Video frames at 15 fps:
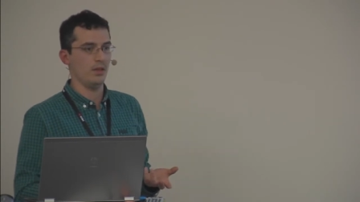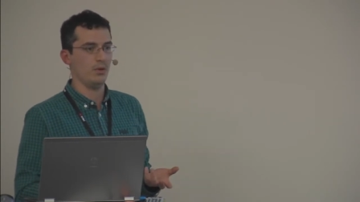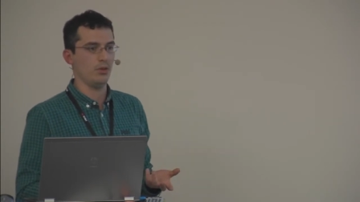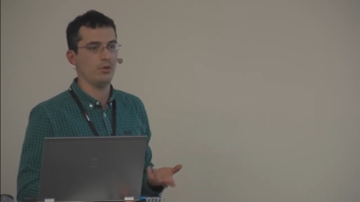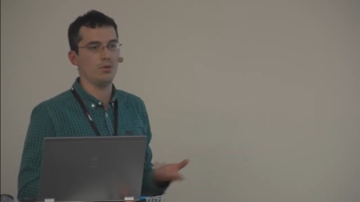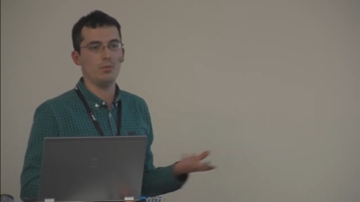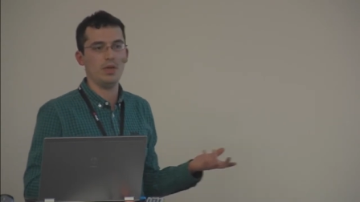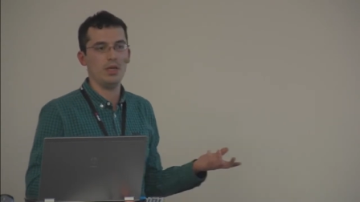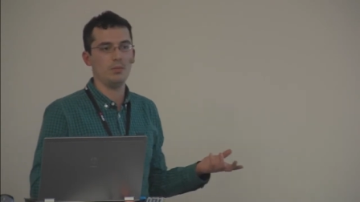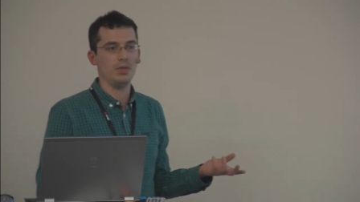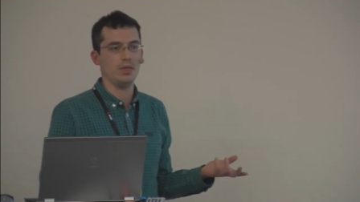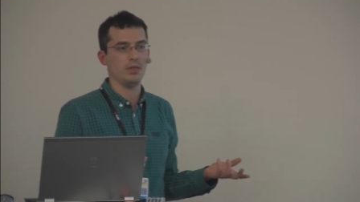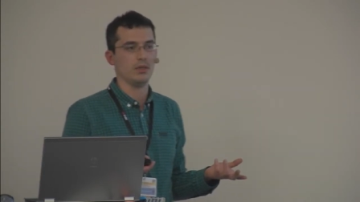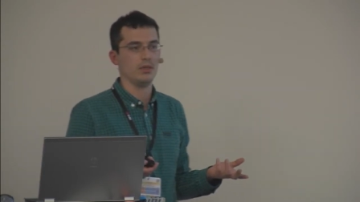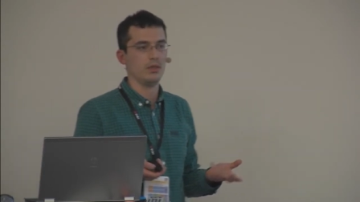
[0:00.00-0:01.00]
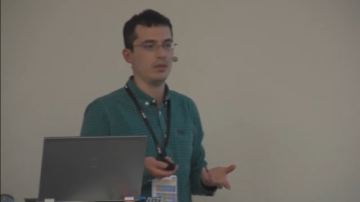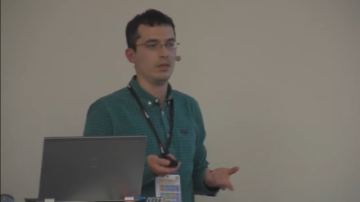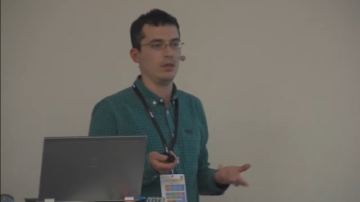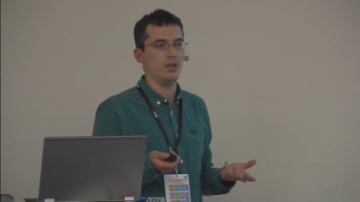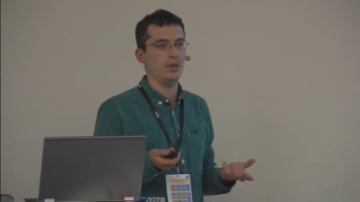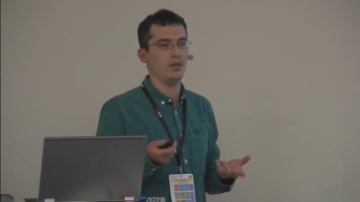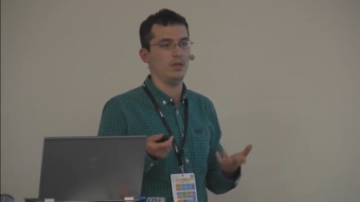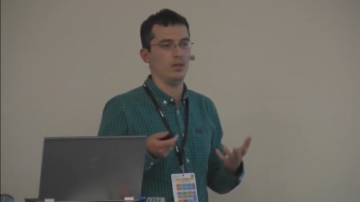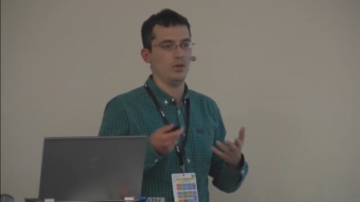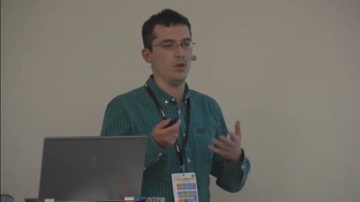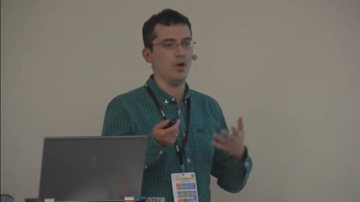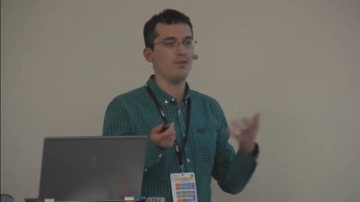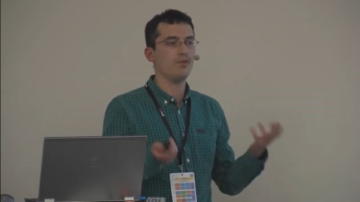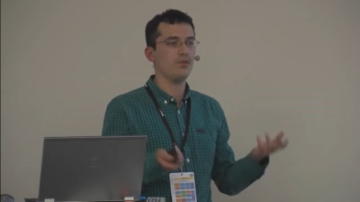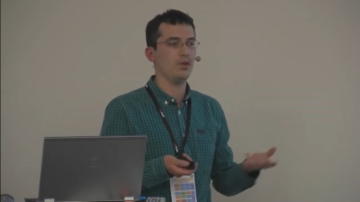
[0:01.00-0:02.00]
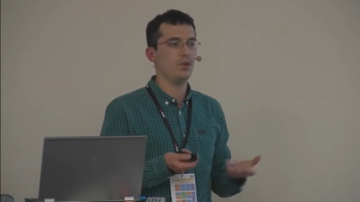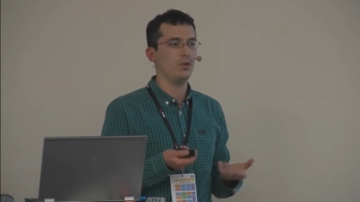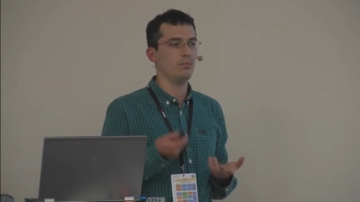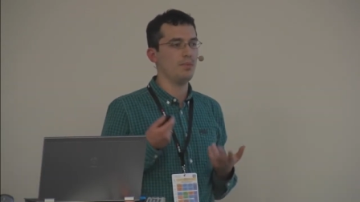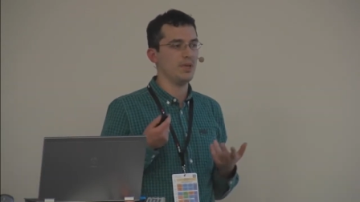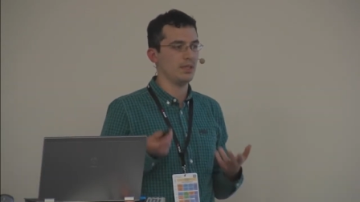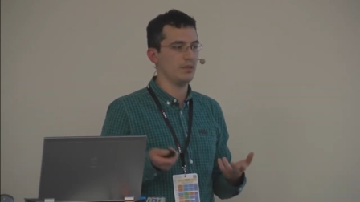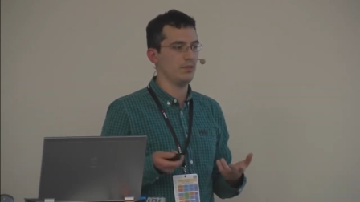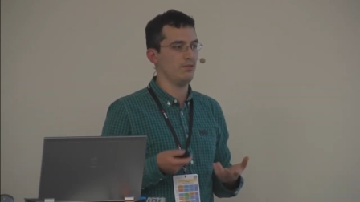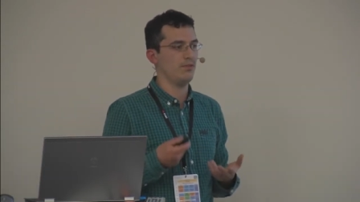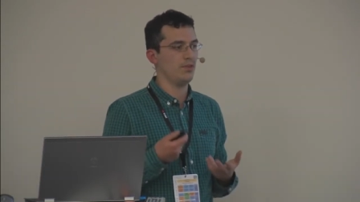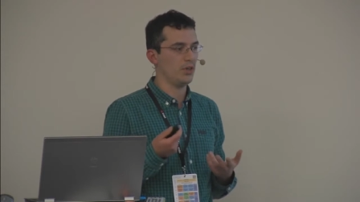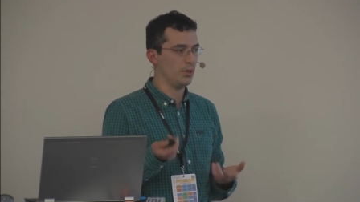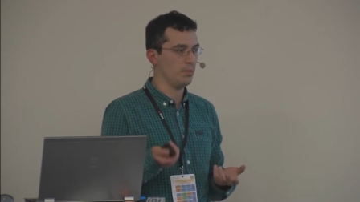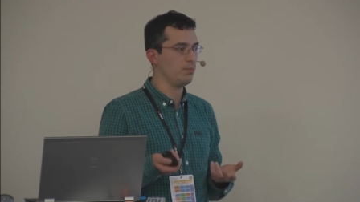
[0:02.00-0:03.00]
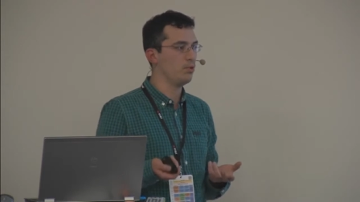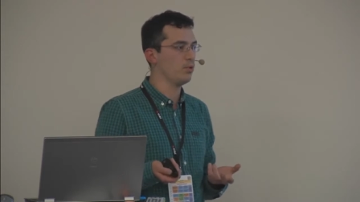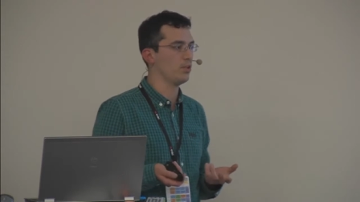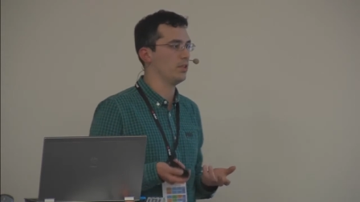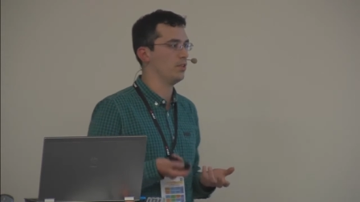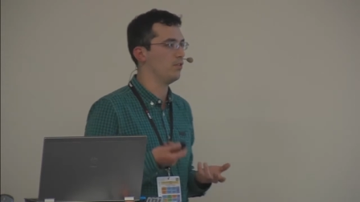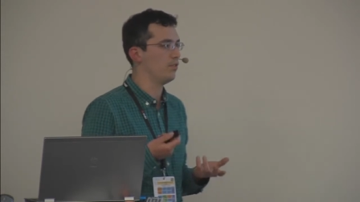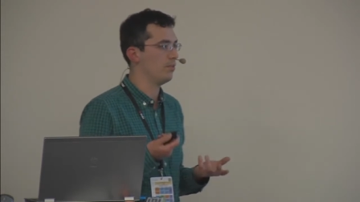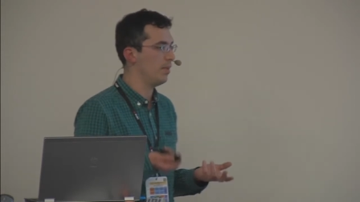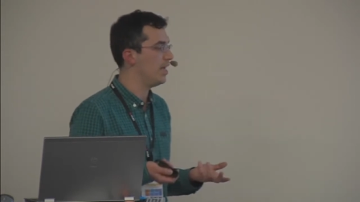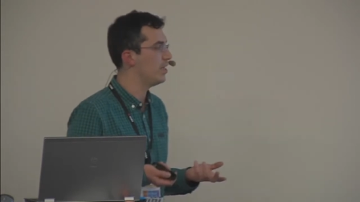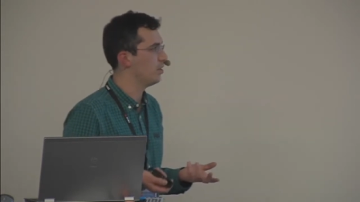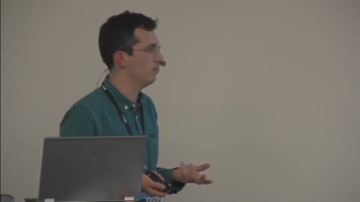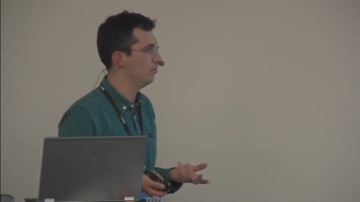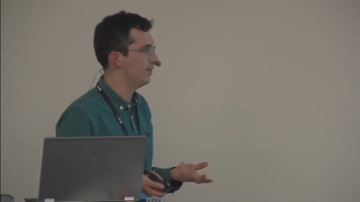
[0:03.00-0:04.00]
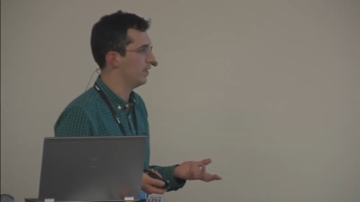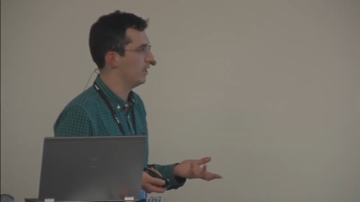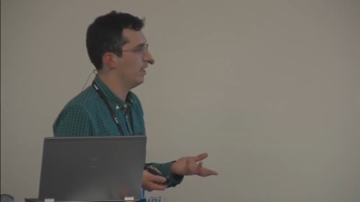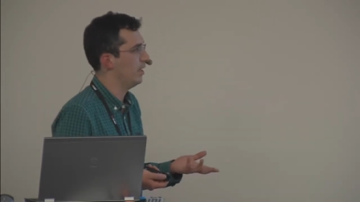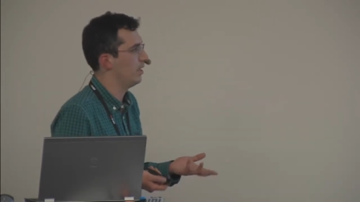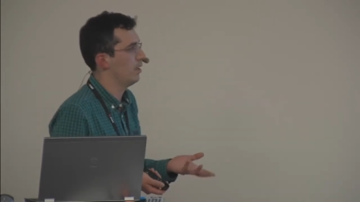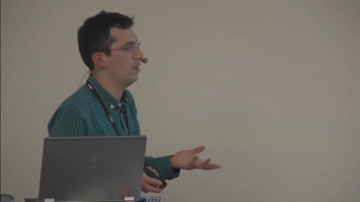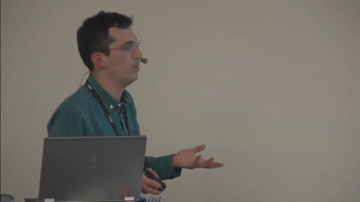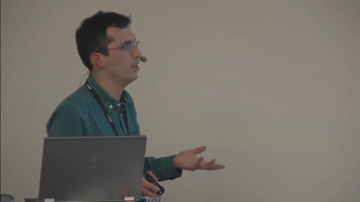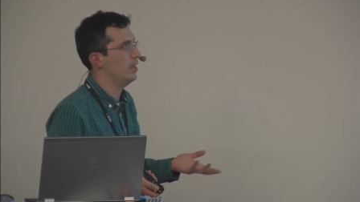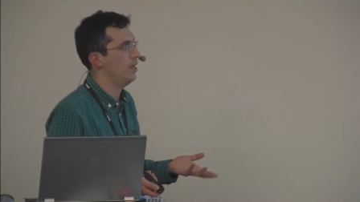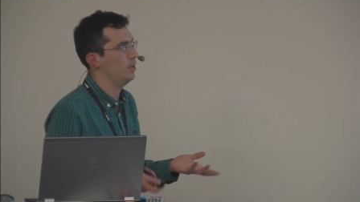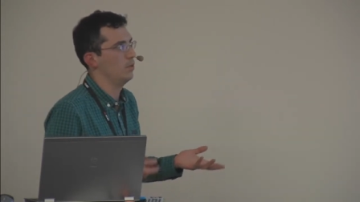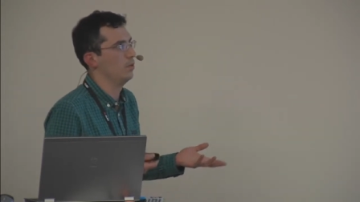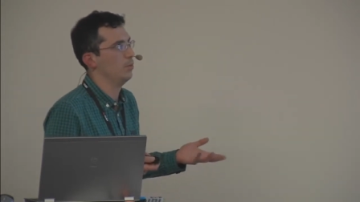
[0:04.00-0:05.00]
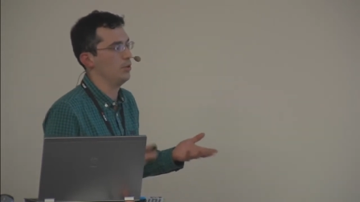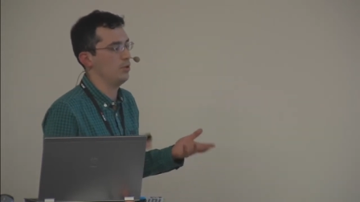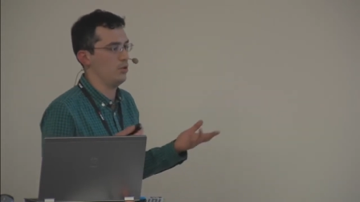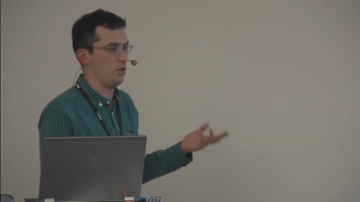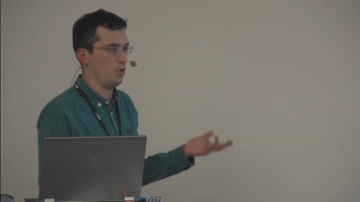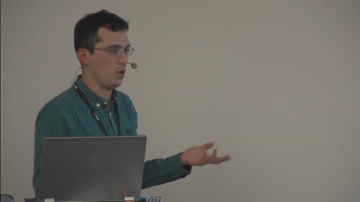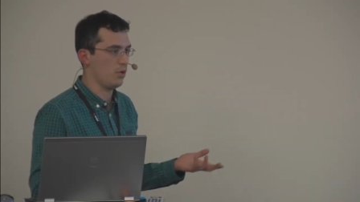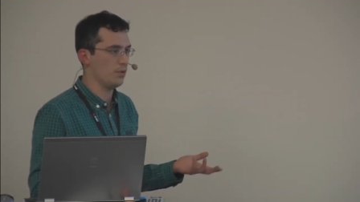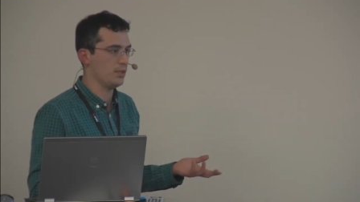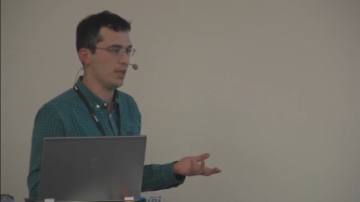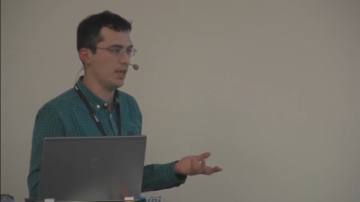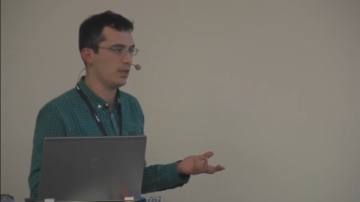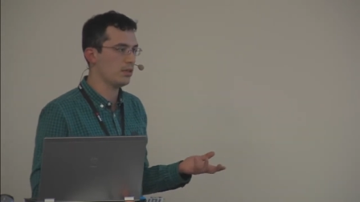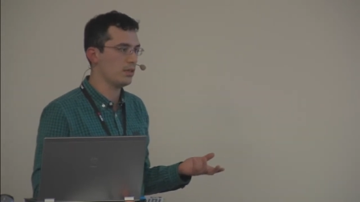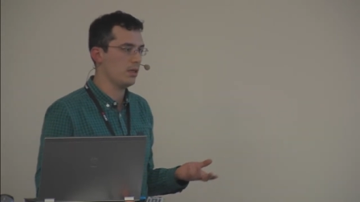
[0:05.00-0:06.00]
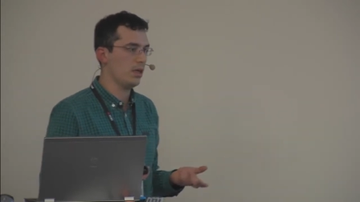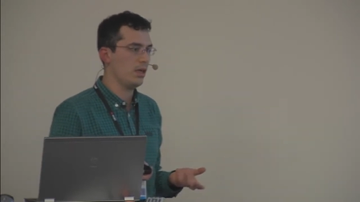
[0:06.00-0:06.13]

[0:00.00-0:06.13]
There, there were maybe you know, a few bits of very important information, but it contained almost no content.